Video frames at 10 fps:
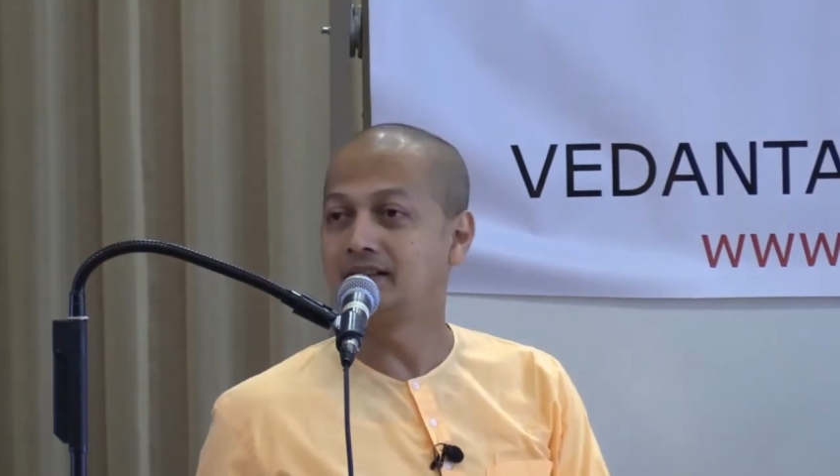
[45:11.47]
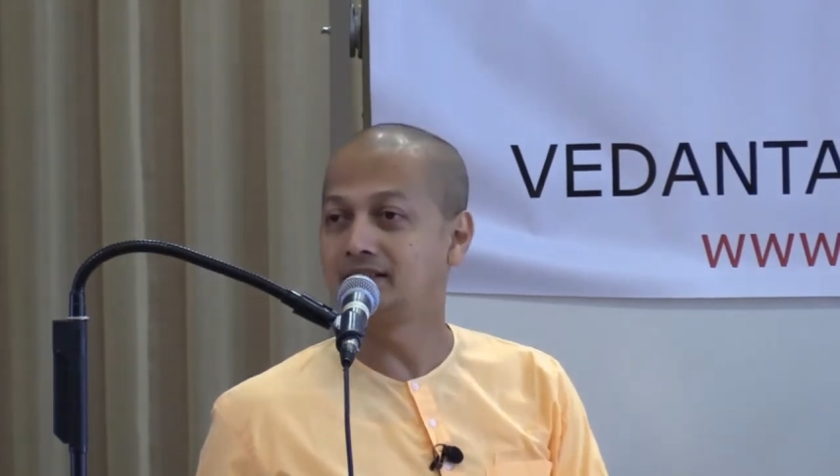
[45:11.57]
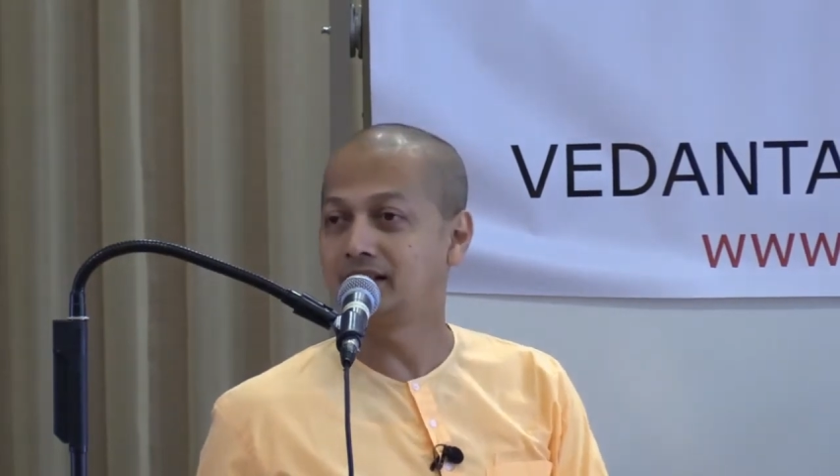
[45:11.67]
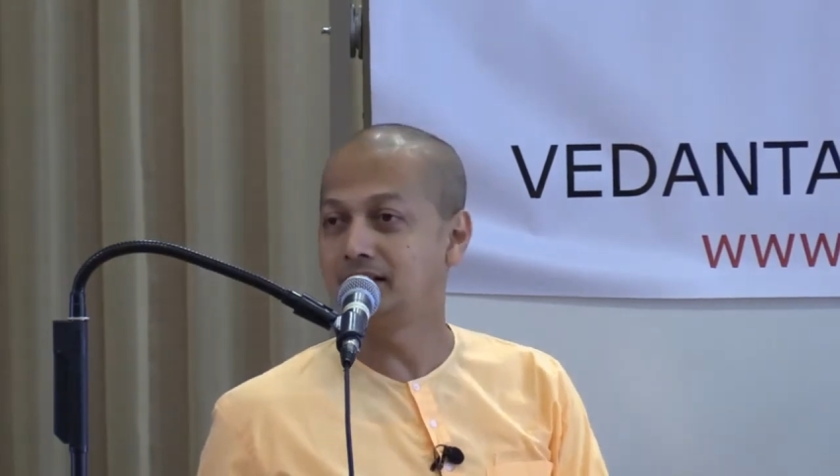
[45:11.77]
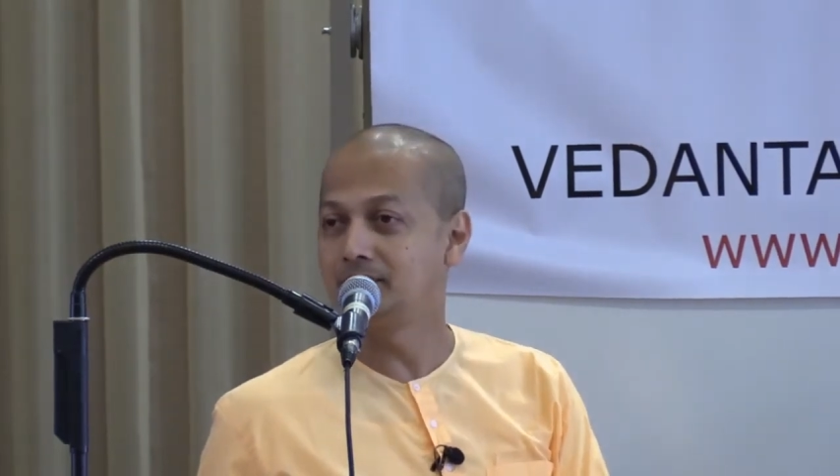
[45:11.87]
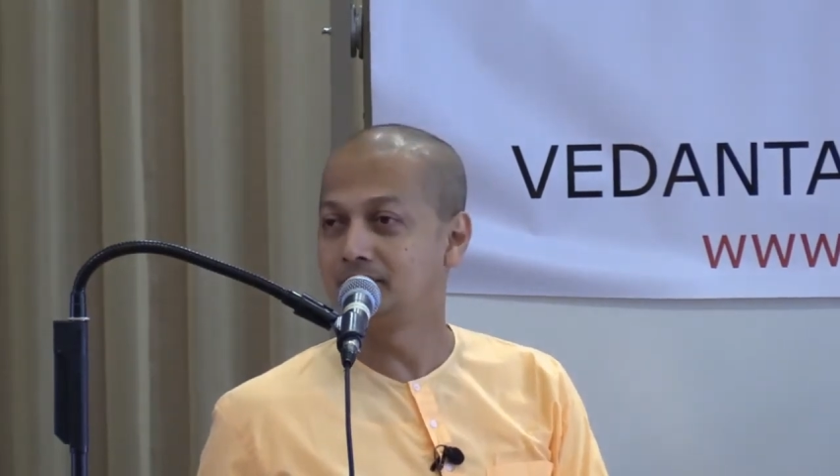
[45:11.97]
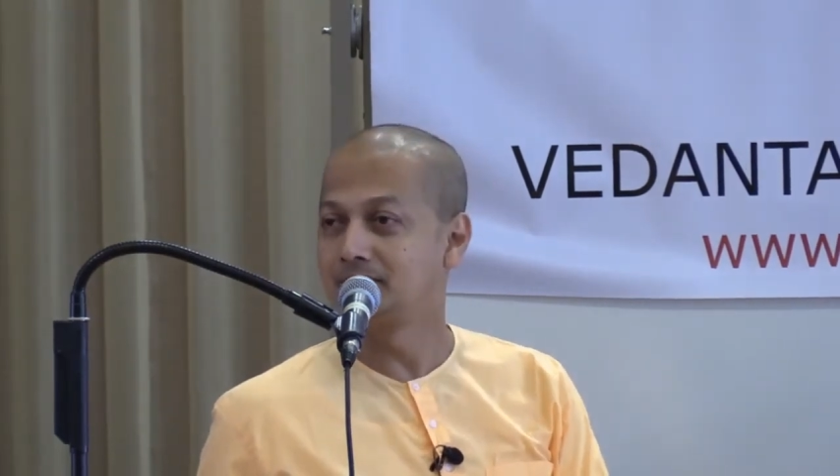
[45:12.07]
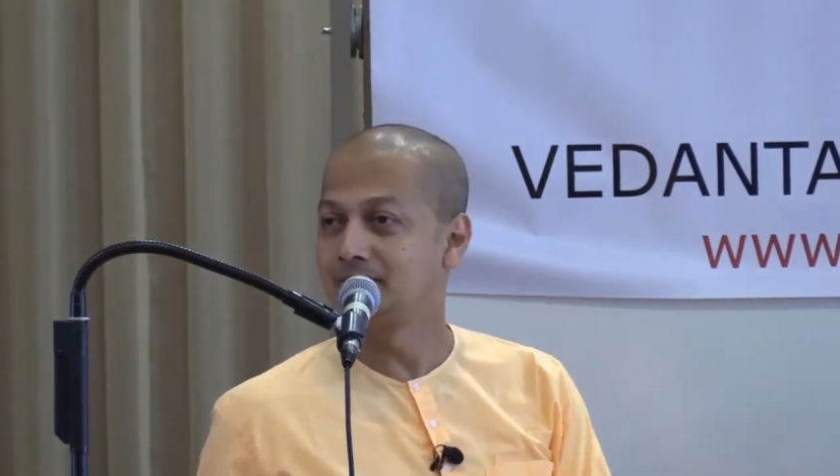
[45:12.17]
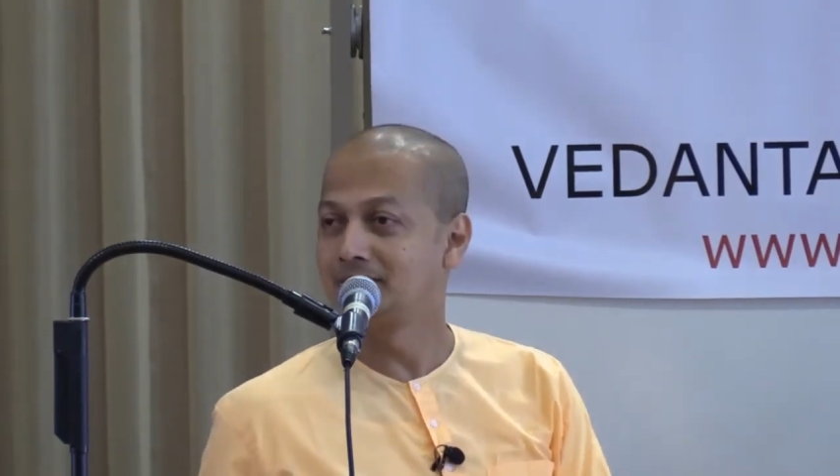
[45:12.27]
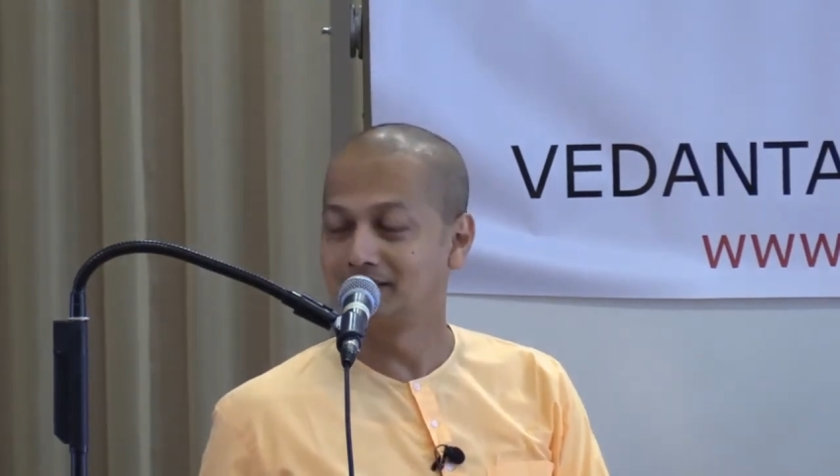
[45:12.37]
ice
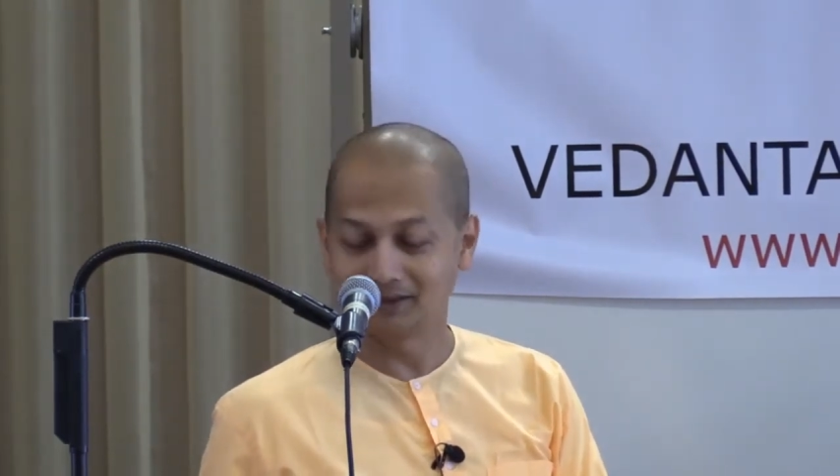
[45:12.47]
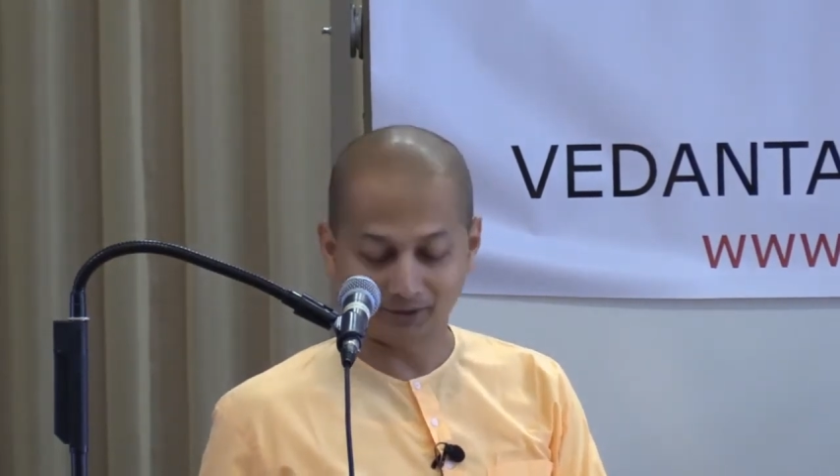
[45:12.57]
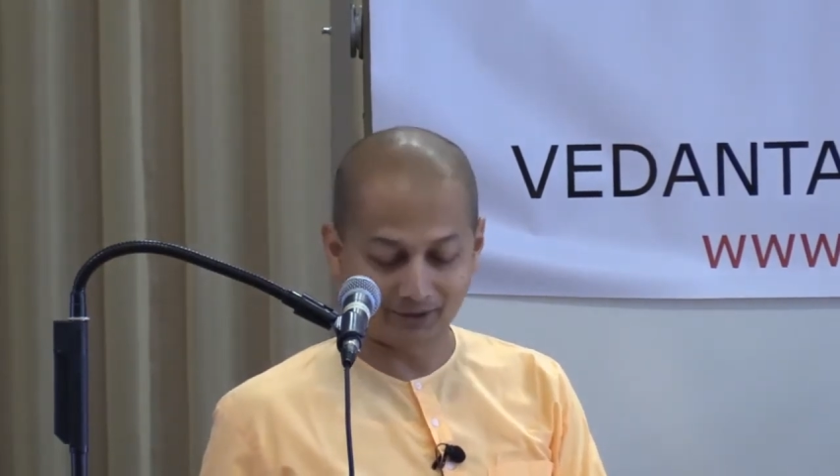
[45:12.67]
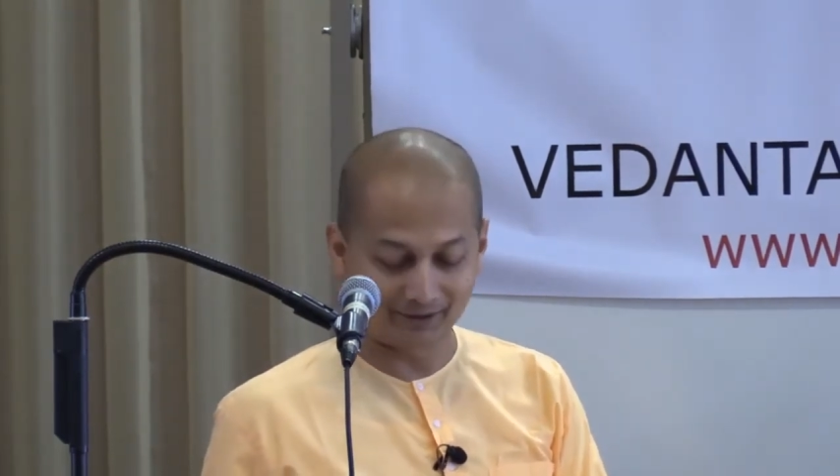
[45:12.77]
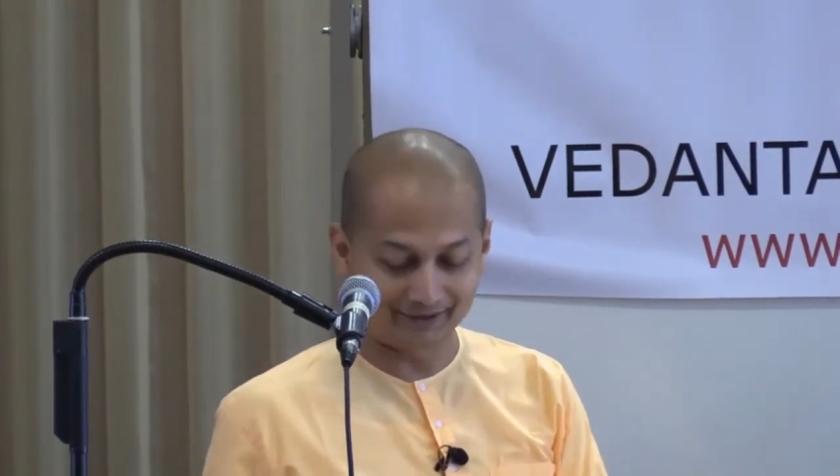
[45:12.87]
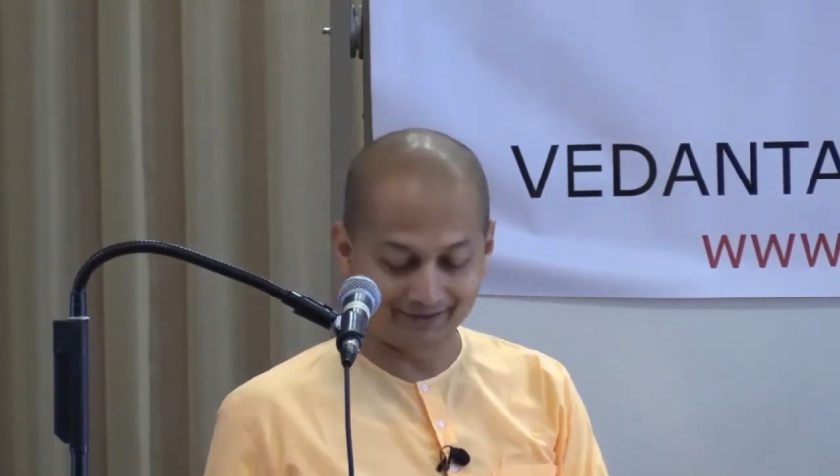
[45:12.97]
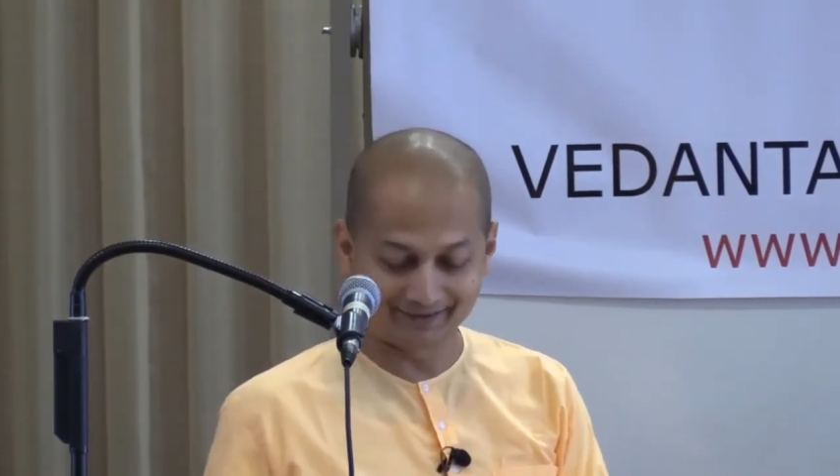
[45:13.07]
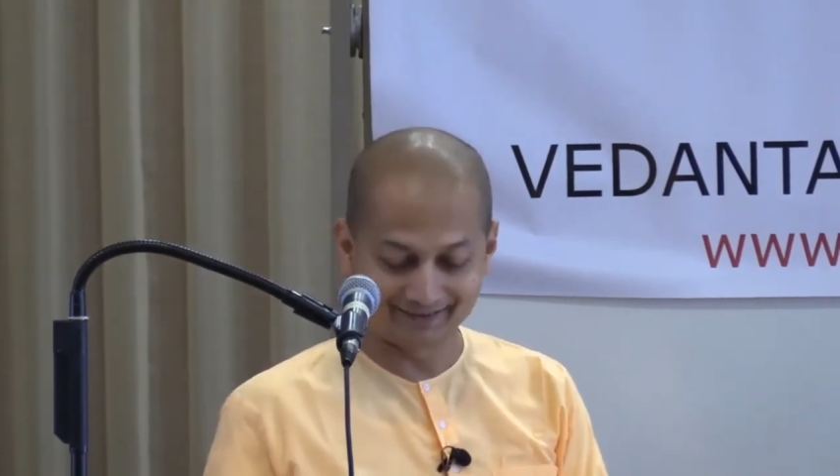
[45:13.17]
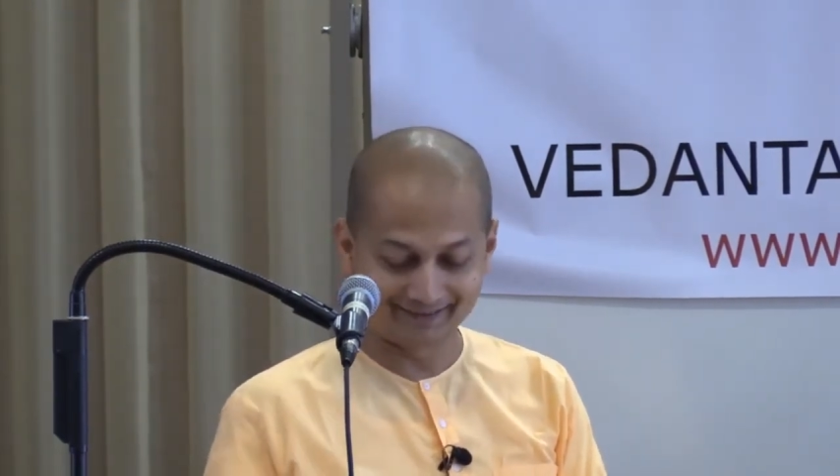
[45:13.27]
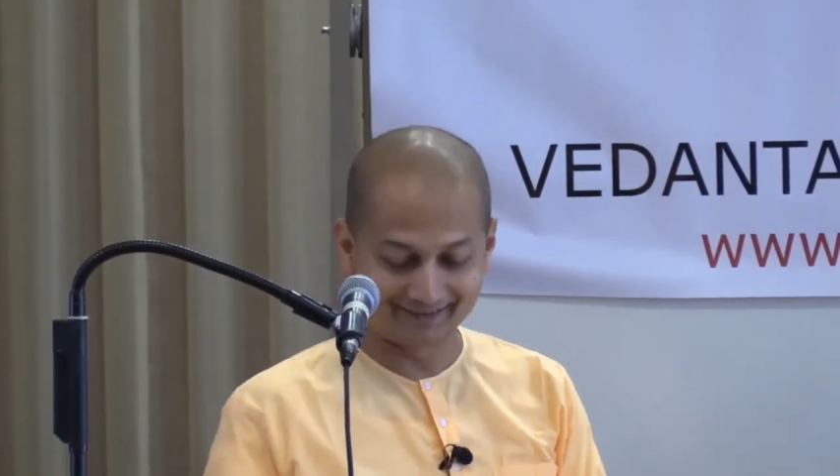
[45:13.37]
cream, and all. all.